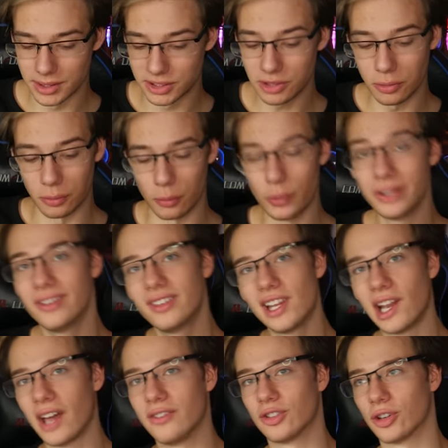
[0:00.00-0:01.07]
So we did the
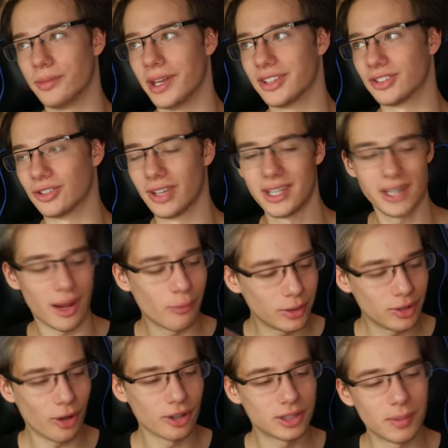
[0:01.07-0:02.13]
live stream yesterday and we
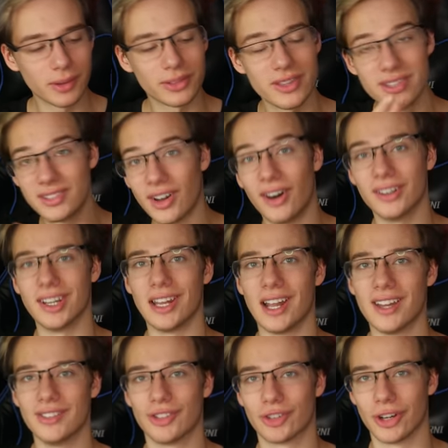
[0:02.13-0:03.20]
talked about this on the
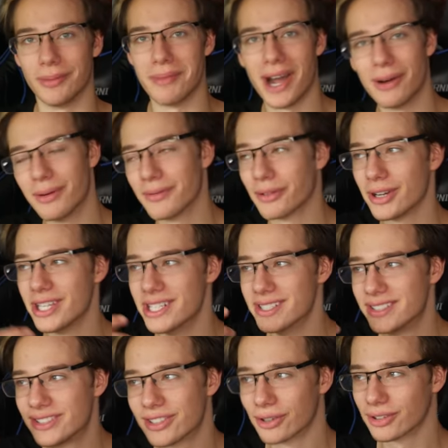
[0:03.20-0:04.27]
live stream. However, it is
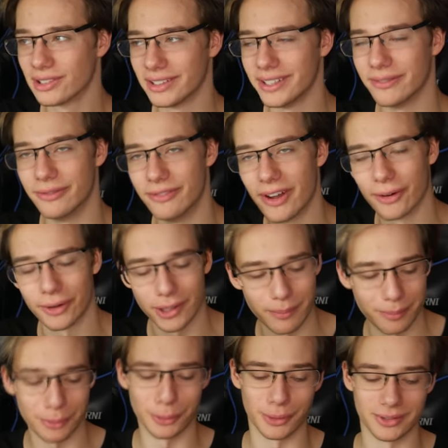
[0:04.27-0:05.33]
certainly very
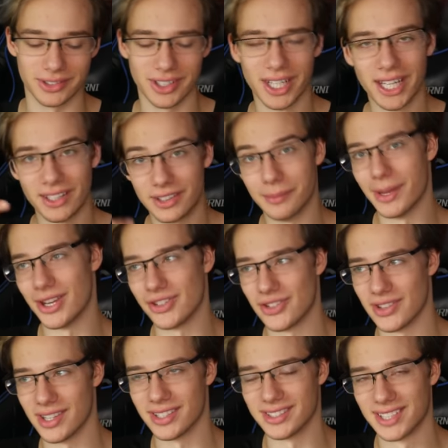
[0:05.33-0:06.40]
important to
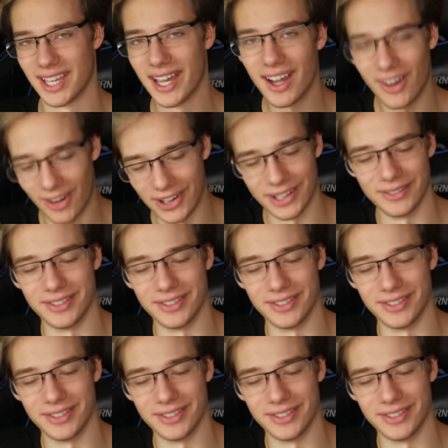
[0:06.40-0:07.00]
mention this on a